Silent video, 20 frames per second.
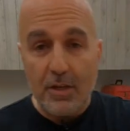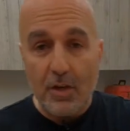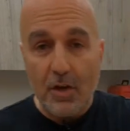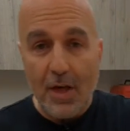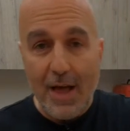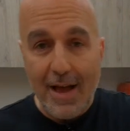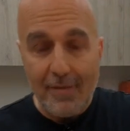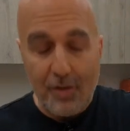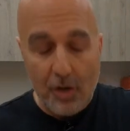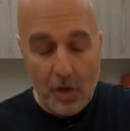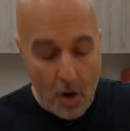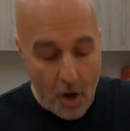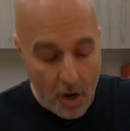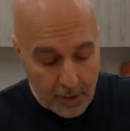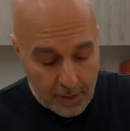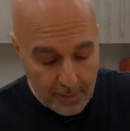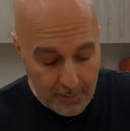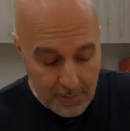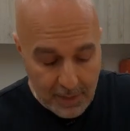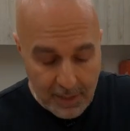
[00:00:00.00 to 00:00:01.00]
you'll have a
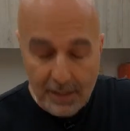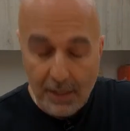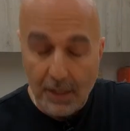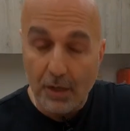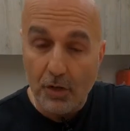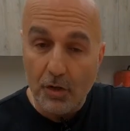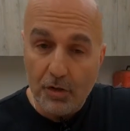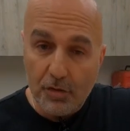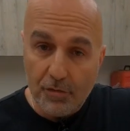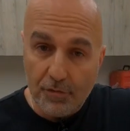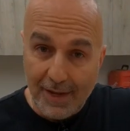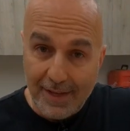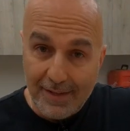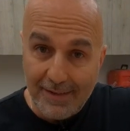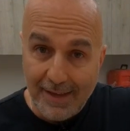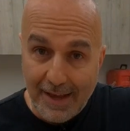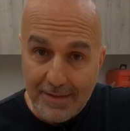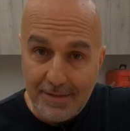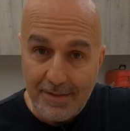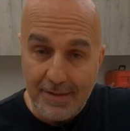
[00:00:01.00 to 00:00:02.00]
caulking bead that looks
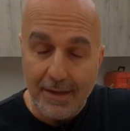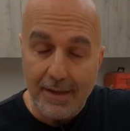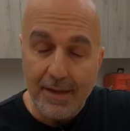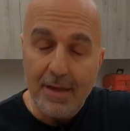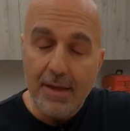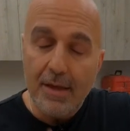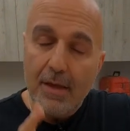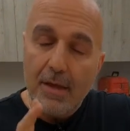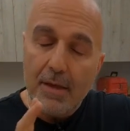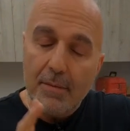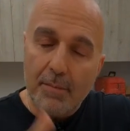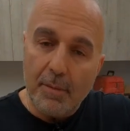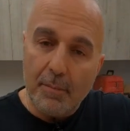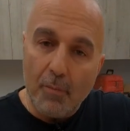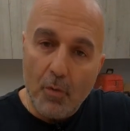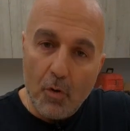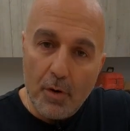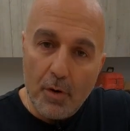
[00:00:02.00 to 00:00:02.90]
fantastic, but more